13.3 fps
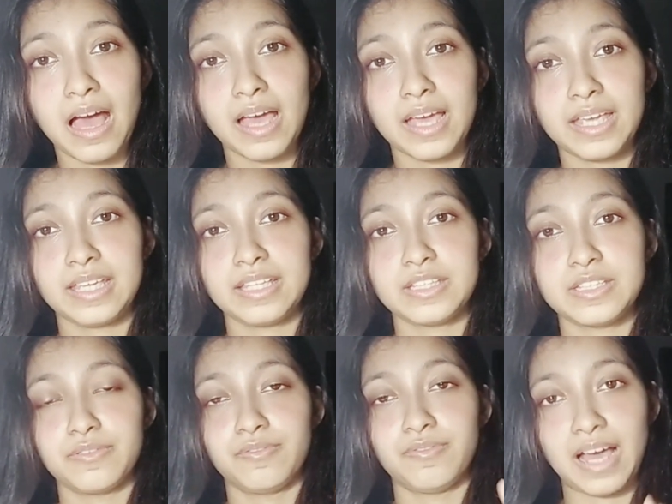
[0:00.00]

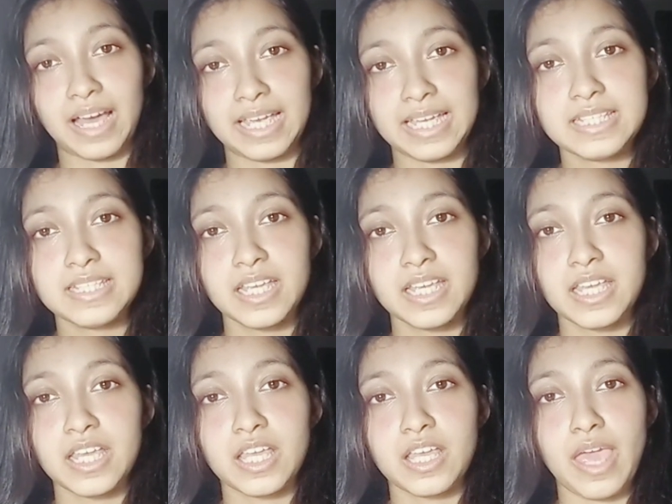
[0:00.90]
I divide
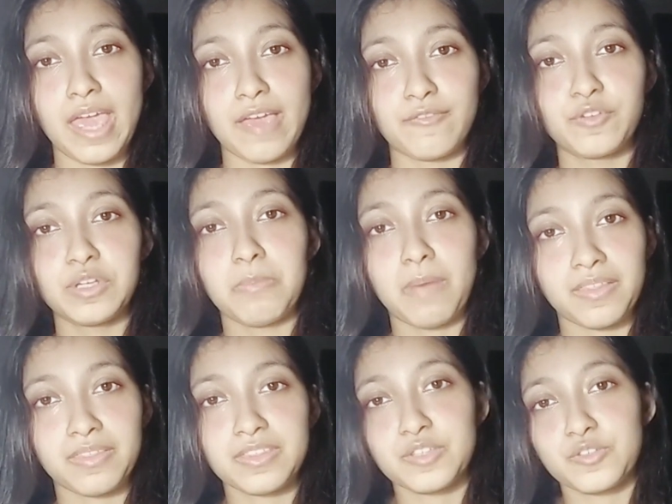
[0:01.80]
every
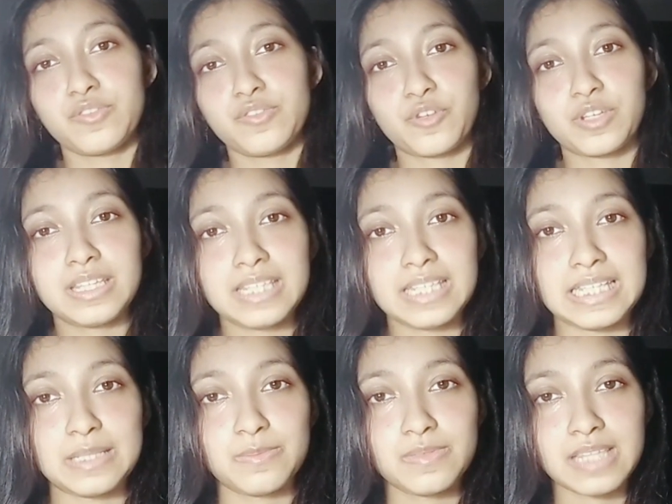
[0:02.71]
month into different
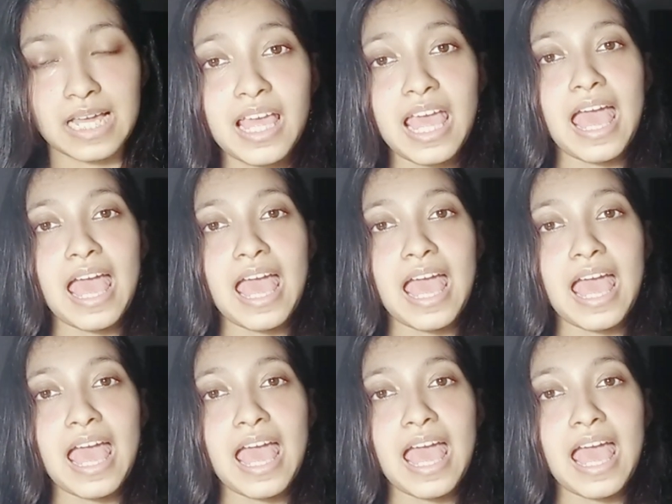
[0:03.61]
themes.